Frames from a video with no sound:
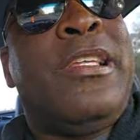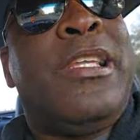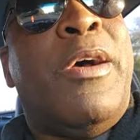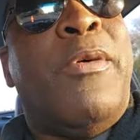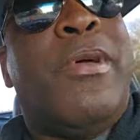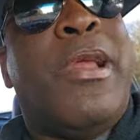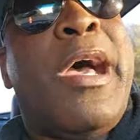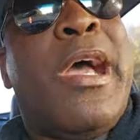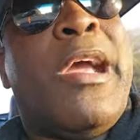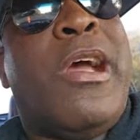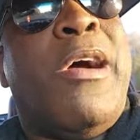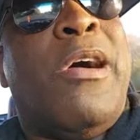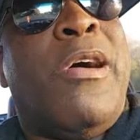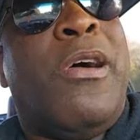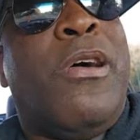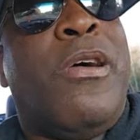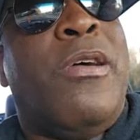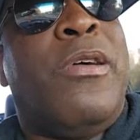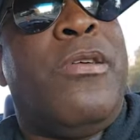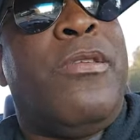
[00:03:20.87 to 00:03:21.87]
That's what I
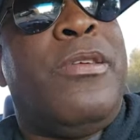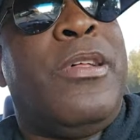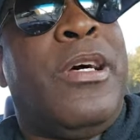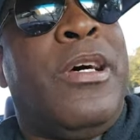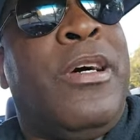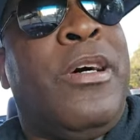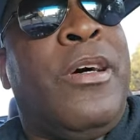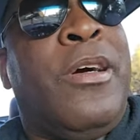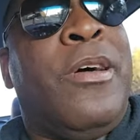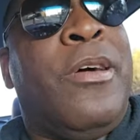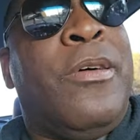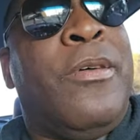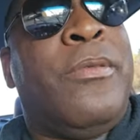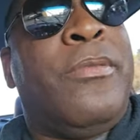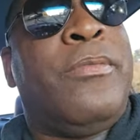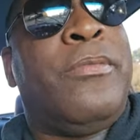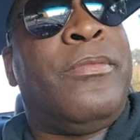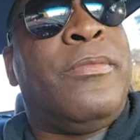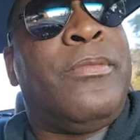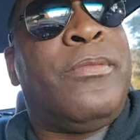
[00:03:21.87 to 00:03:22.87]
call
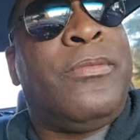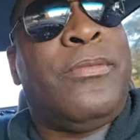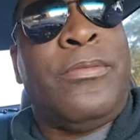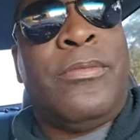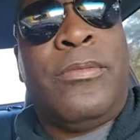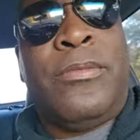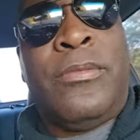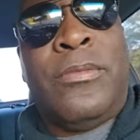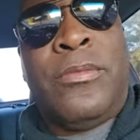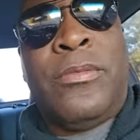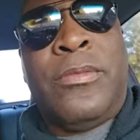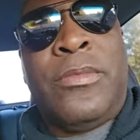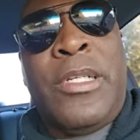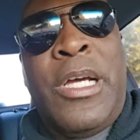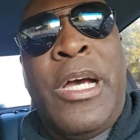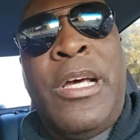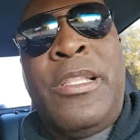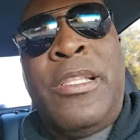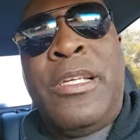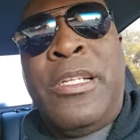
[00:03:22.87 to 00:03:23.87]

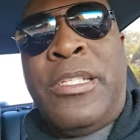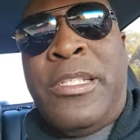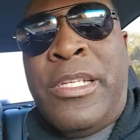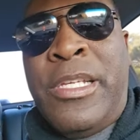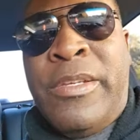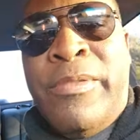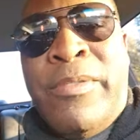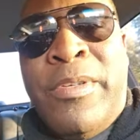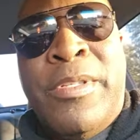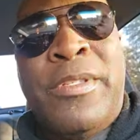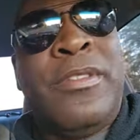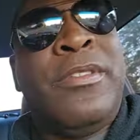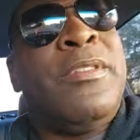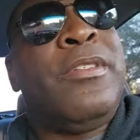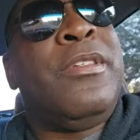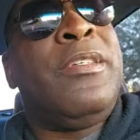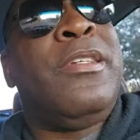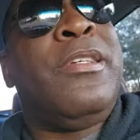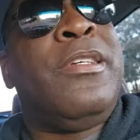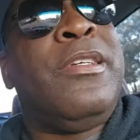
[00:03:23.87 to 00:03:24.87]
um, underachieving.
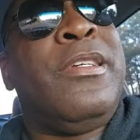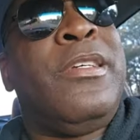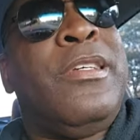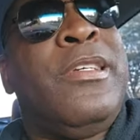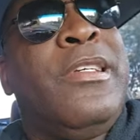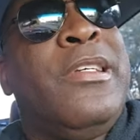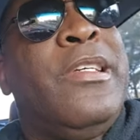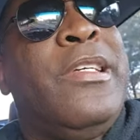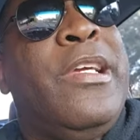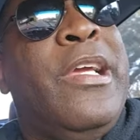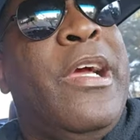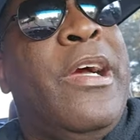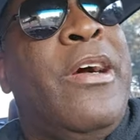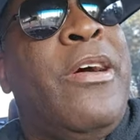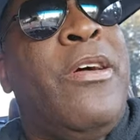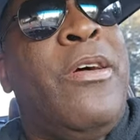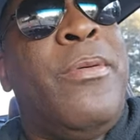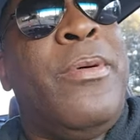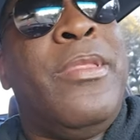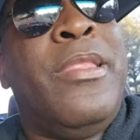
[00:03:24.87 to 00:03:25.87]

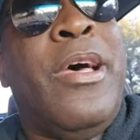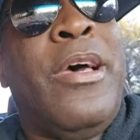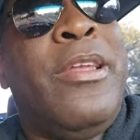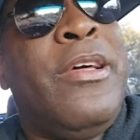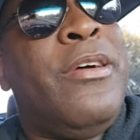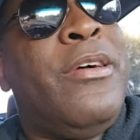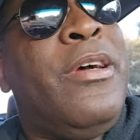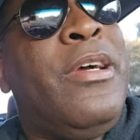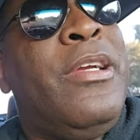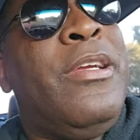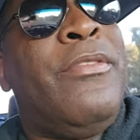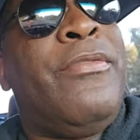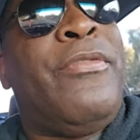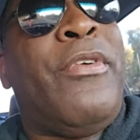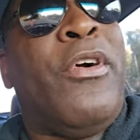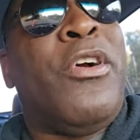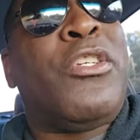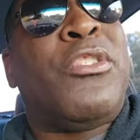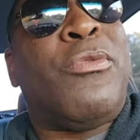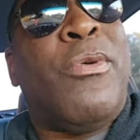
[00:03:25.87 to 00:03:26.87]
Um, another
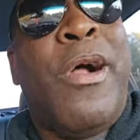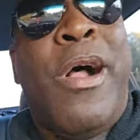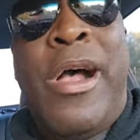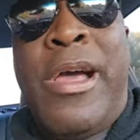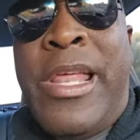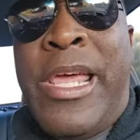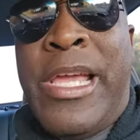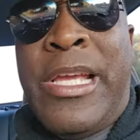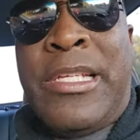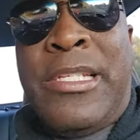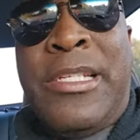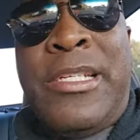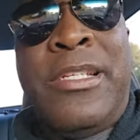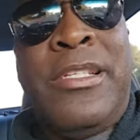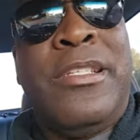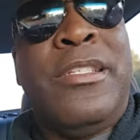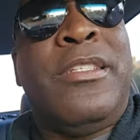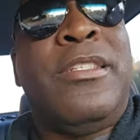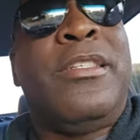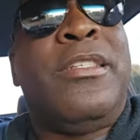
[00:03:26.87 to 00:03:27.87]
first round
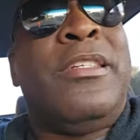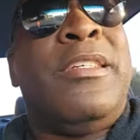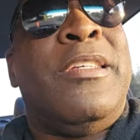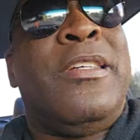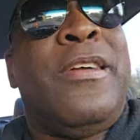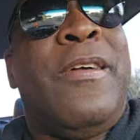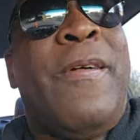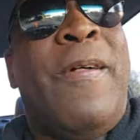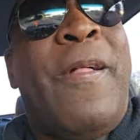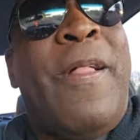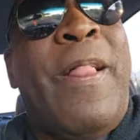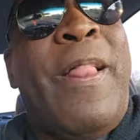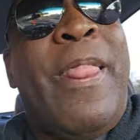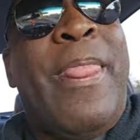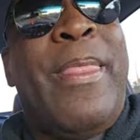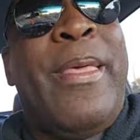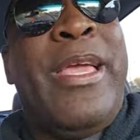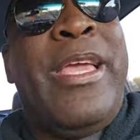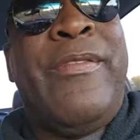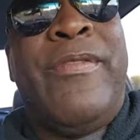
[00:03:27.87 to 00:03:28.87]
exit
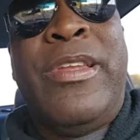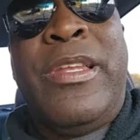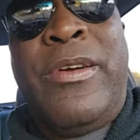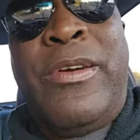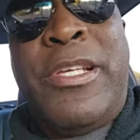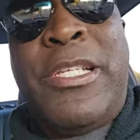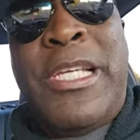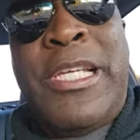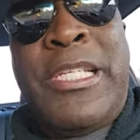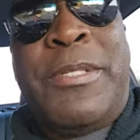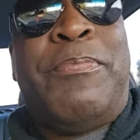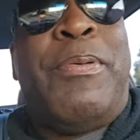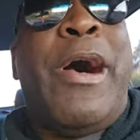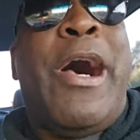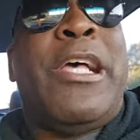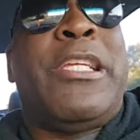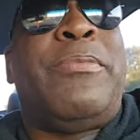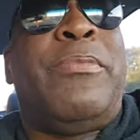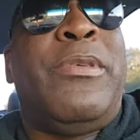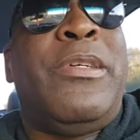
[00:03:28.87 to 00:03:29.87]
even though it is
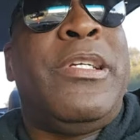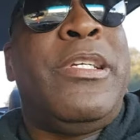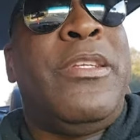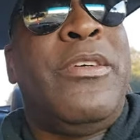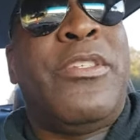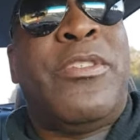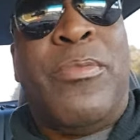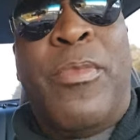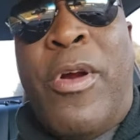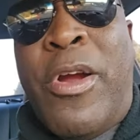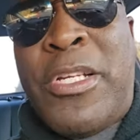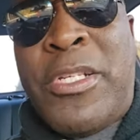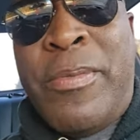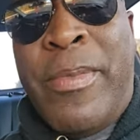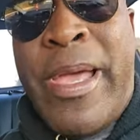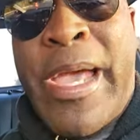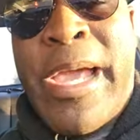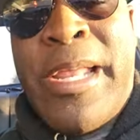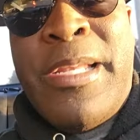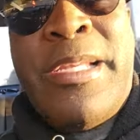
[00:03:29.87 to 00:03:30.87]
possible, you know, it's March
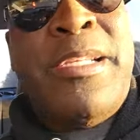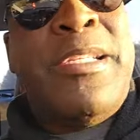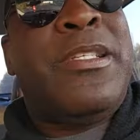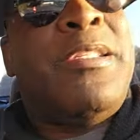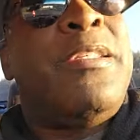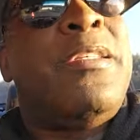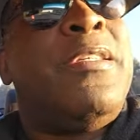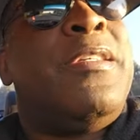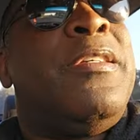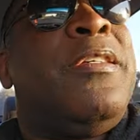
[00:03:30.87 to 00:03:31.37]
Madness